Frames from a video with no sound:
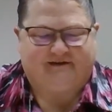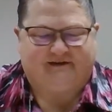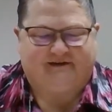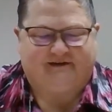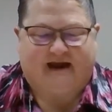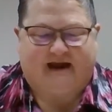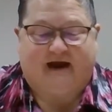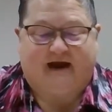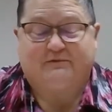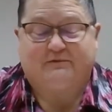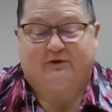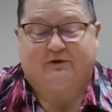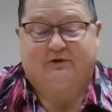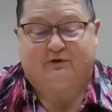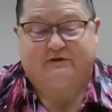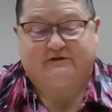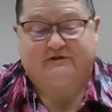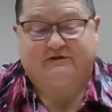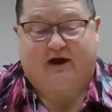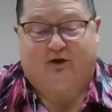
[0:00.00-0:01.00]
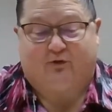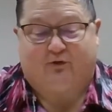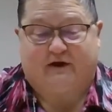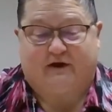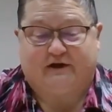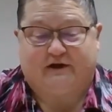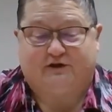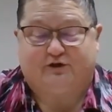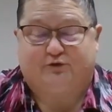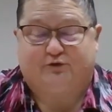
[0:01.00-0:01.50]
The captain was
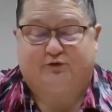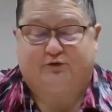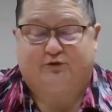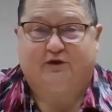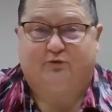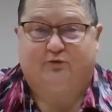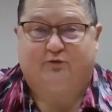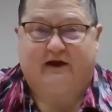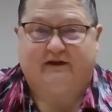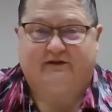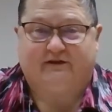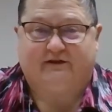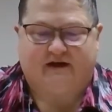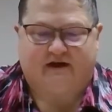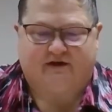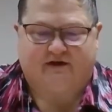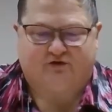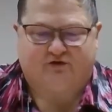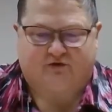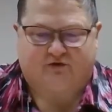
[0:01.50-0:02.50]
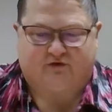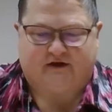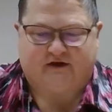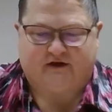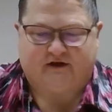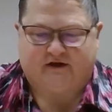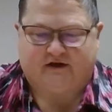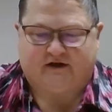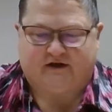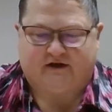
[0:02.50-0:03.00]
outraged when he read the
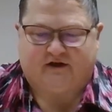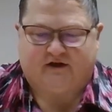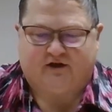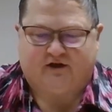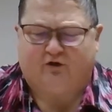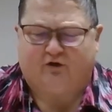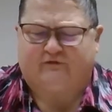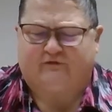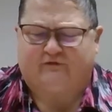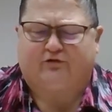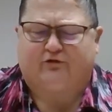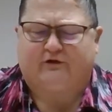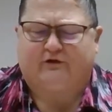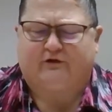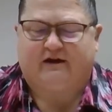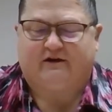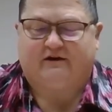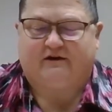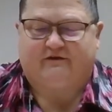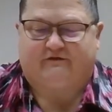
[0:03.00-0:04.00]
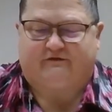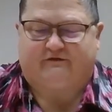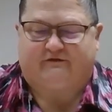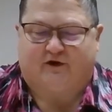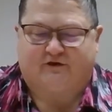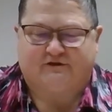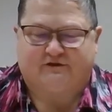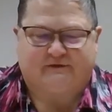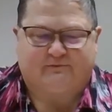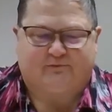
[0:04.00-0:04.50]
entry. "You have created a
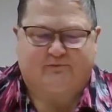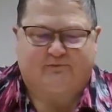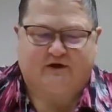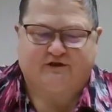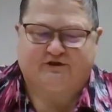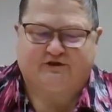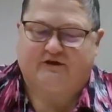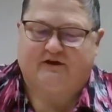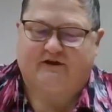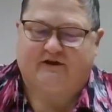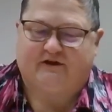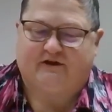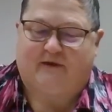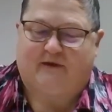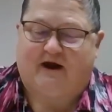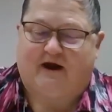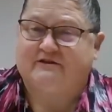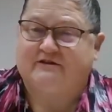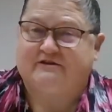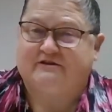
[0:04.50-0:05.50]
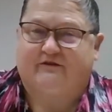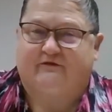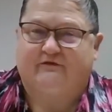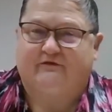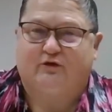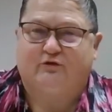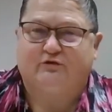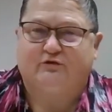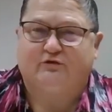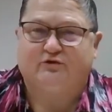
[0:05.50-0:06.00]
false impression in the minds of
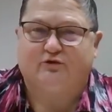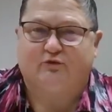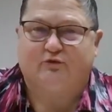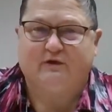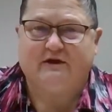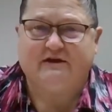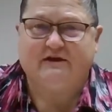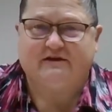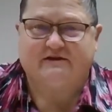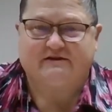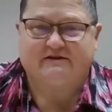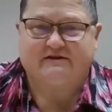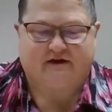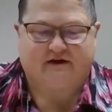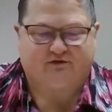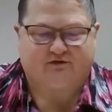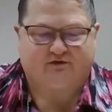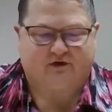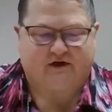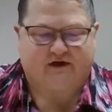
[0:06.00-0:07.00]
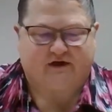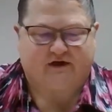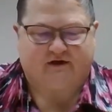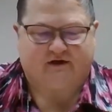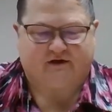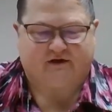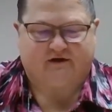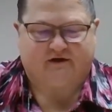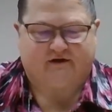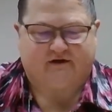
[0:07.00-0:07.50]
those who read this entry.
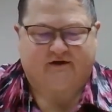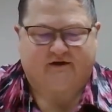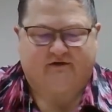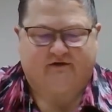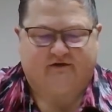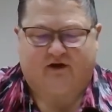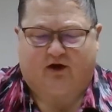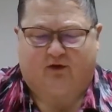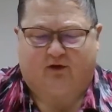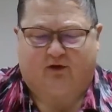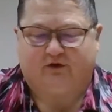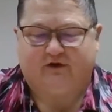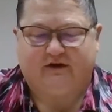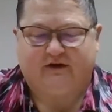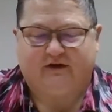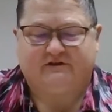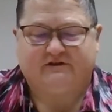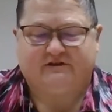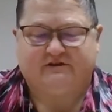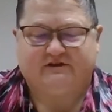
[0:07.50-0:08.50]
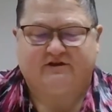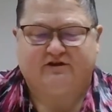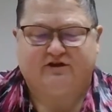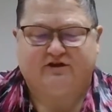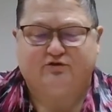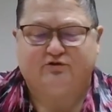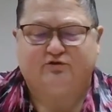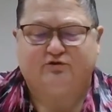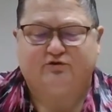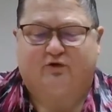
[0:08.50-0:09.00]
They'll believe it's
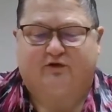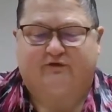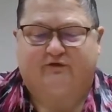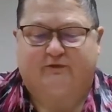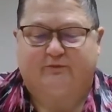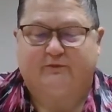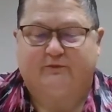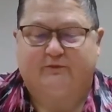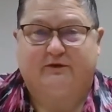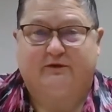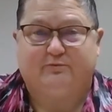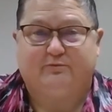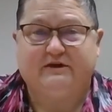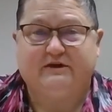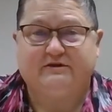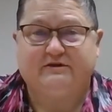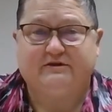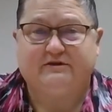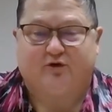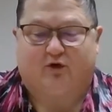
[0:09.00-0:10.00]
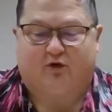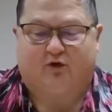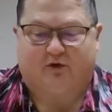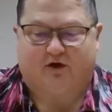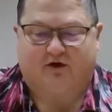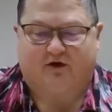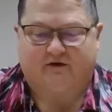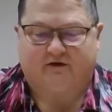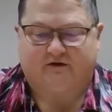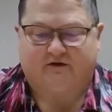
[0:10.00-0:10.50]
unusual for me to be
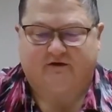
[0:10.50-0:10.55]
sober."